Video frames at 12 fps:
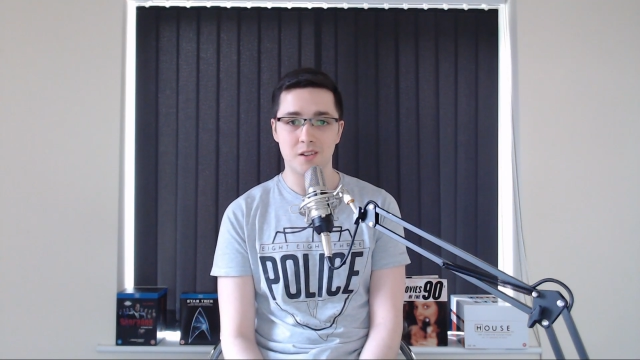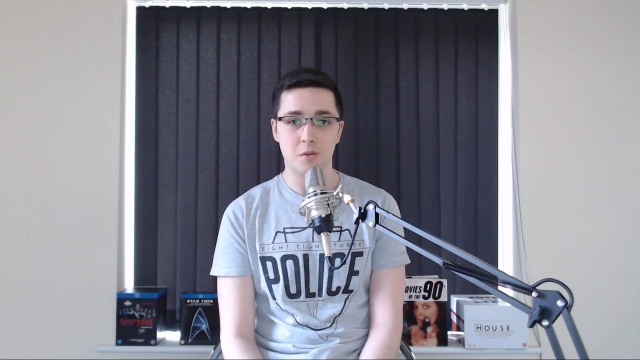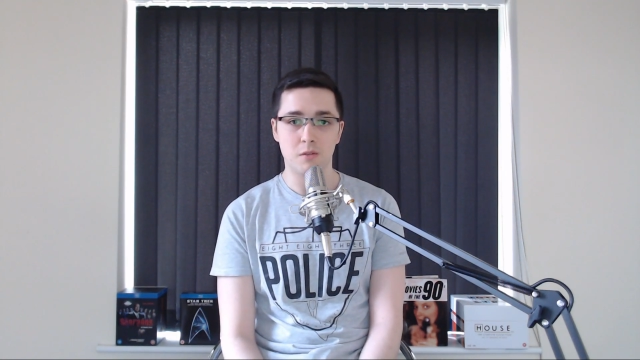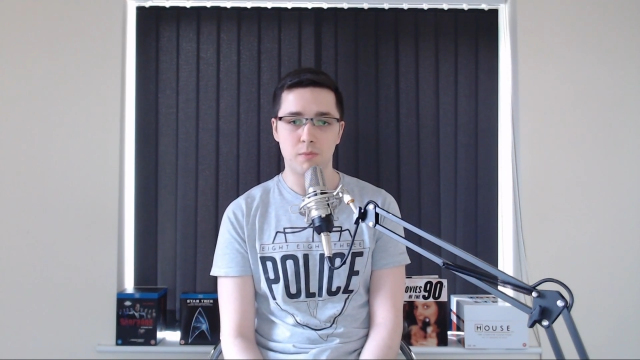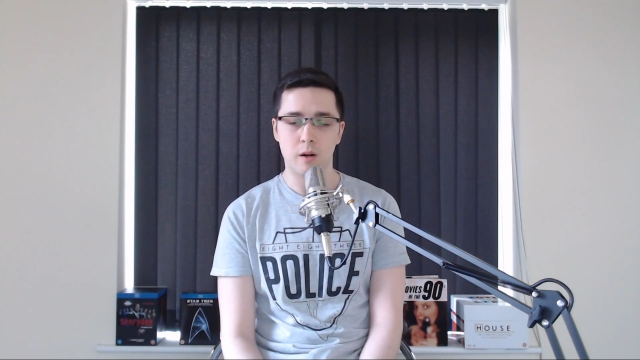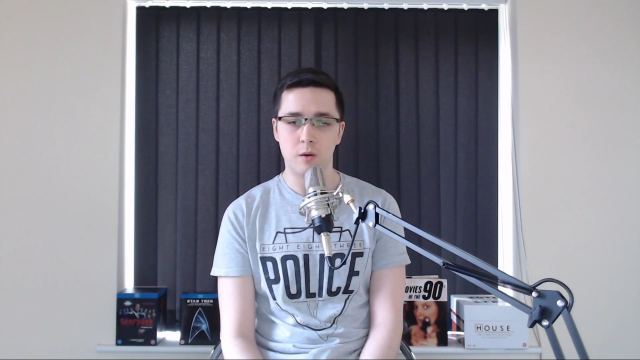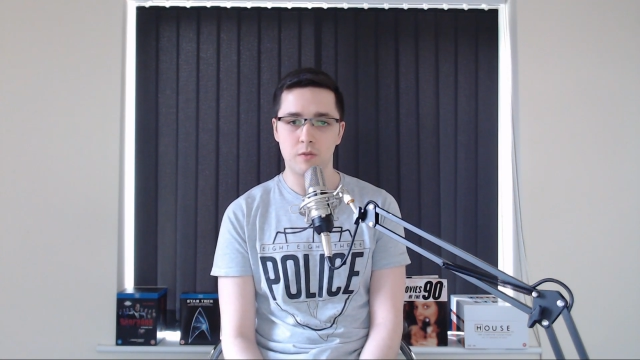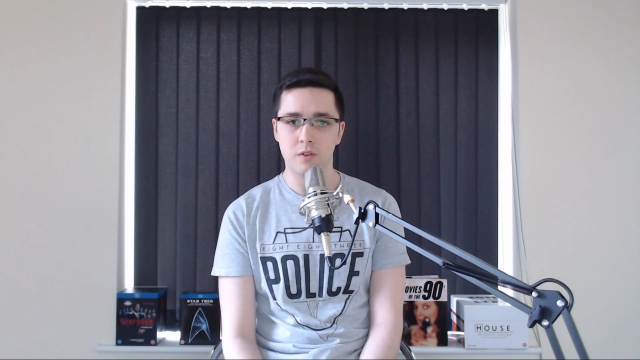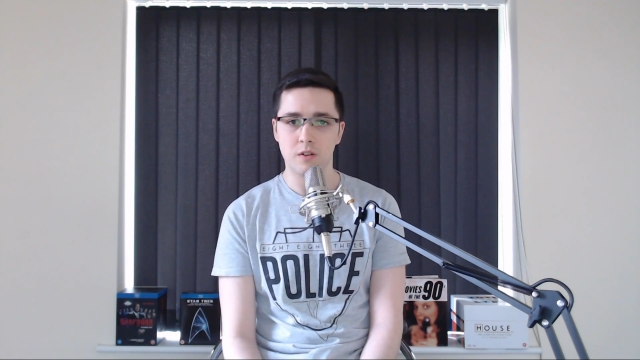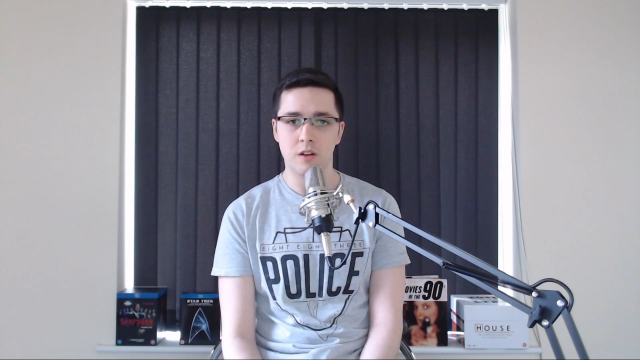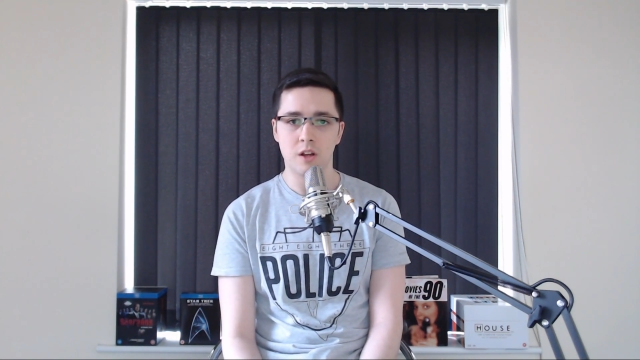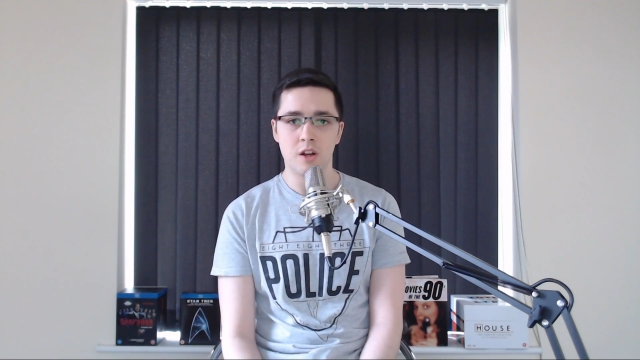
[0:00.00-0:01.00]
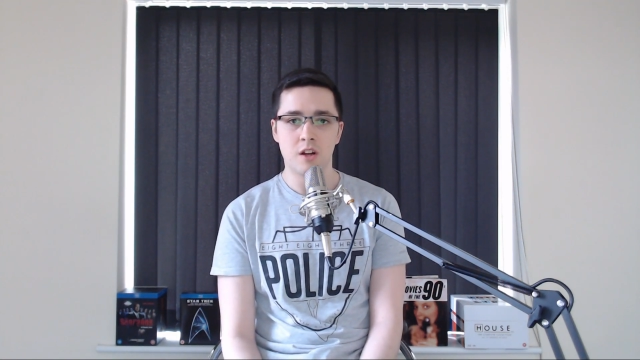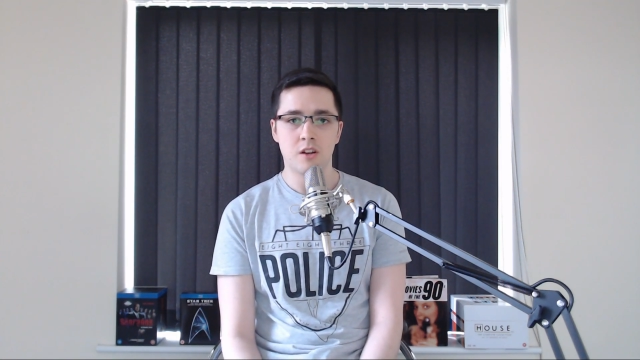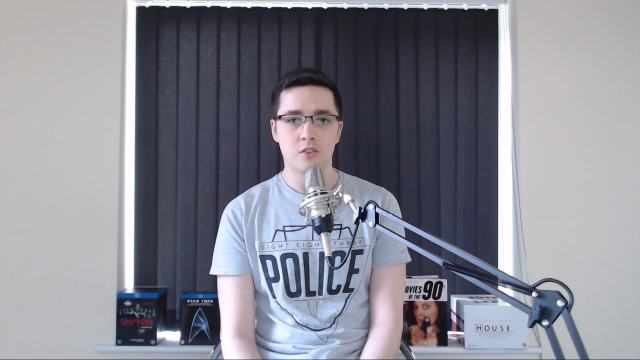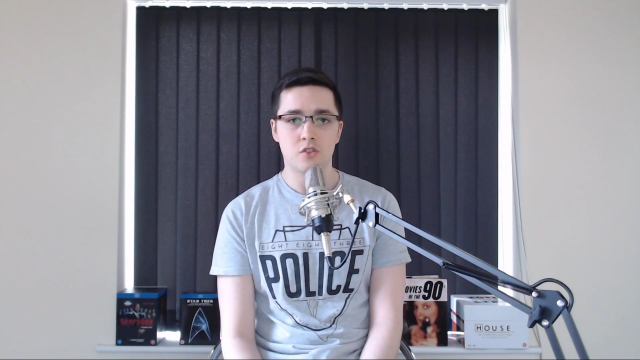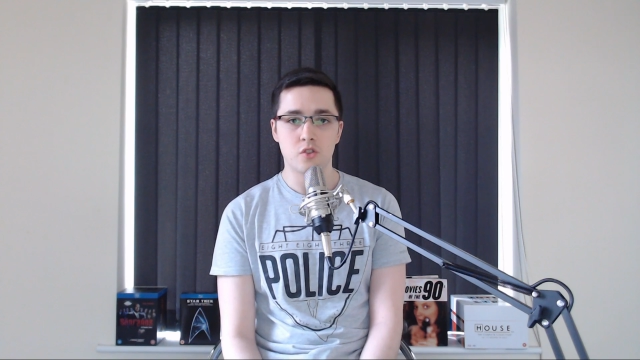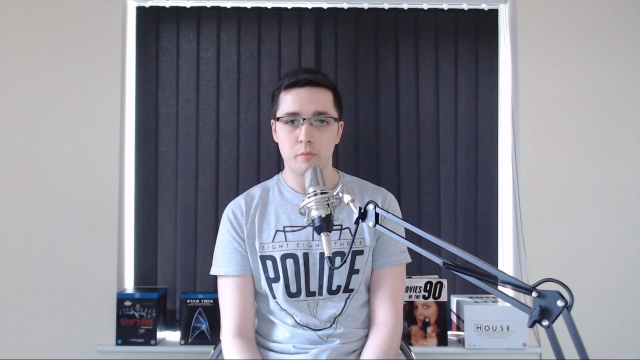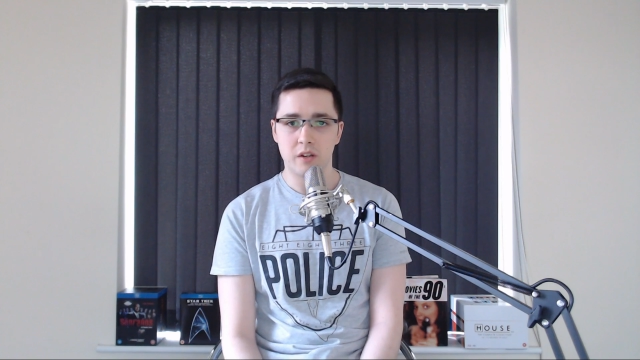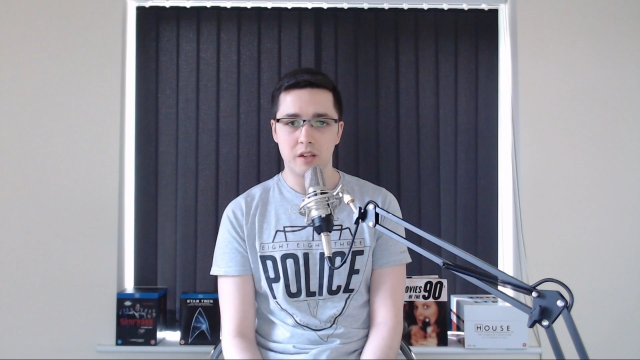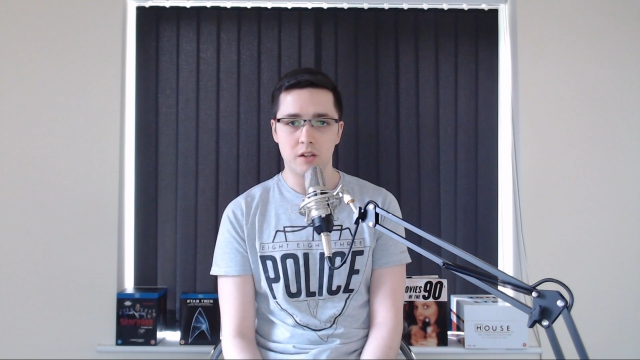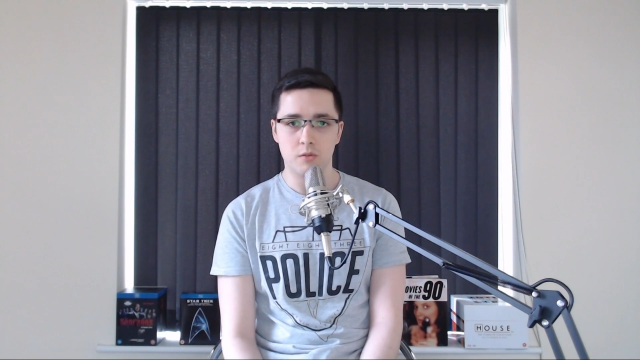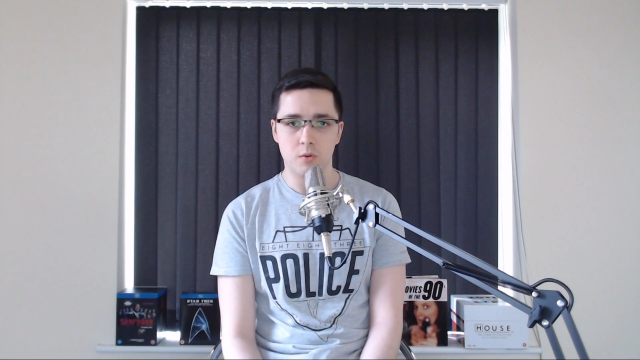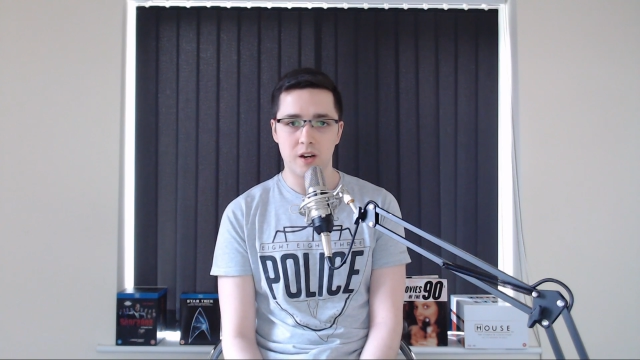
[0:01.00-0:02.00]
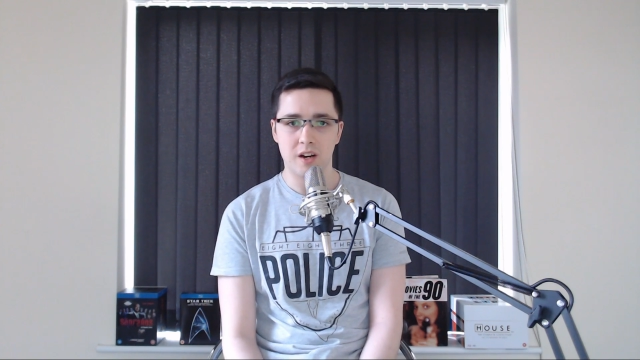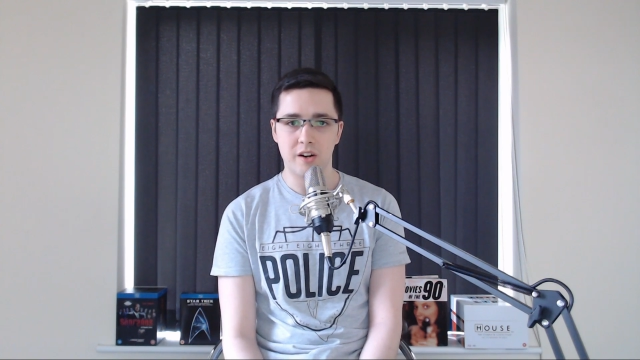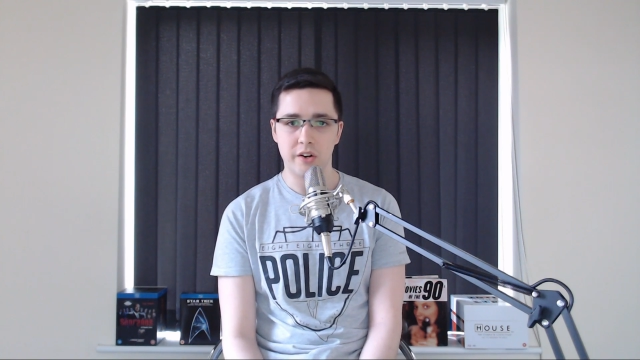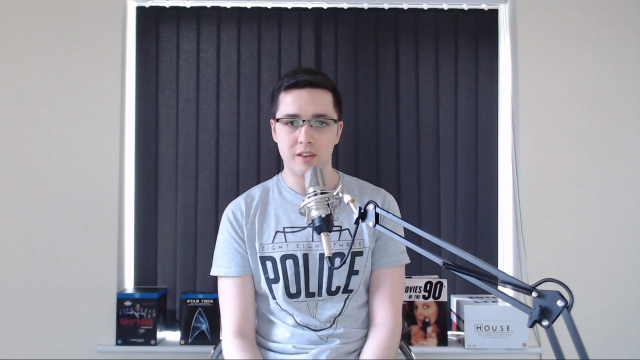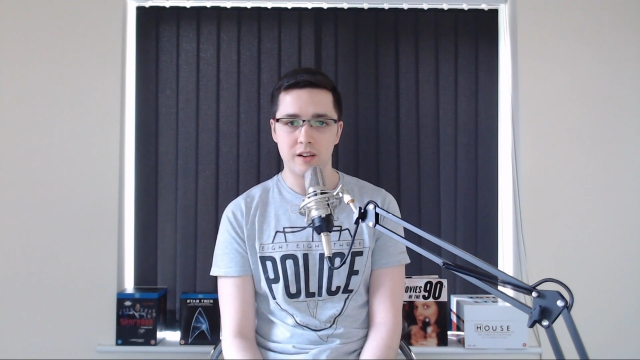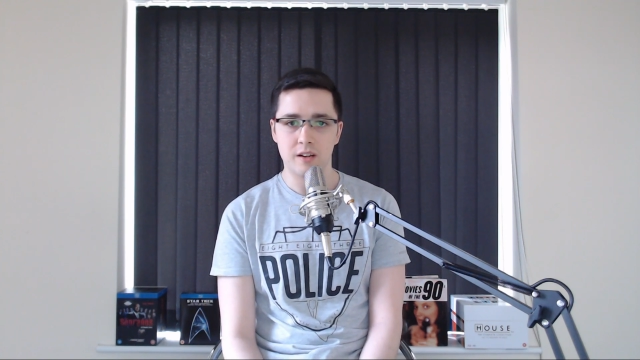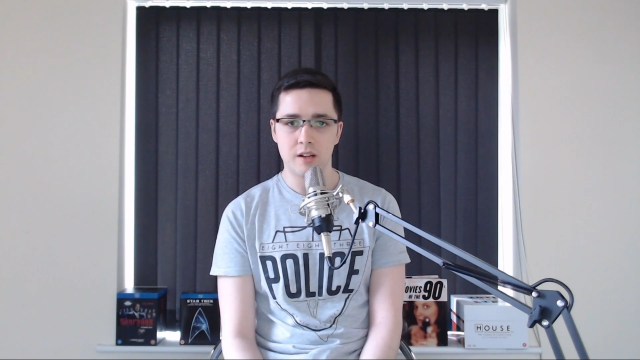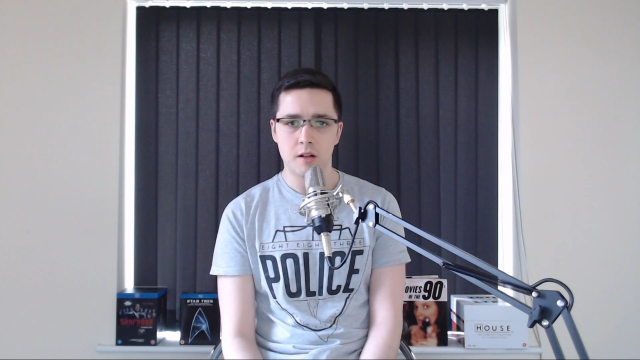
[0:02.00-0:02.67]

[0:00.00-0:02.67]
all-powerful superhero character.